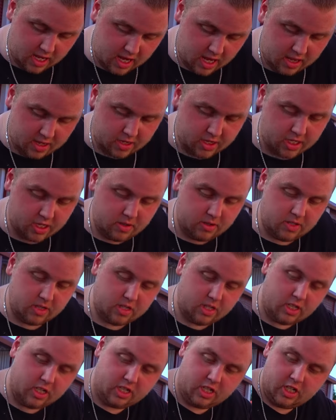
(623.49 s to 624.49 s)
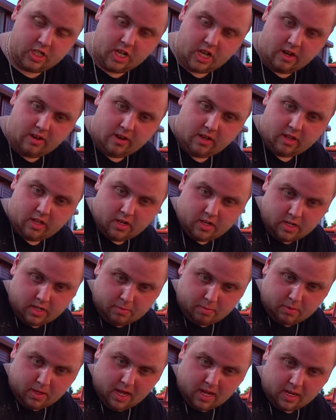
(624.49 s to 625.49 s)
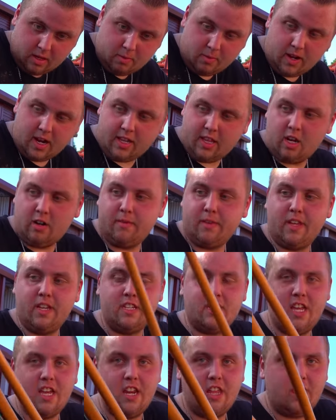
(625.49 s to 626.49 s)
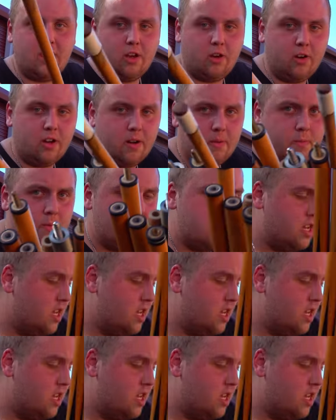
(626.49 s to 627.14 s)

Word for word: The other two just look generic. They're just black and white. They don't really say anything on them.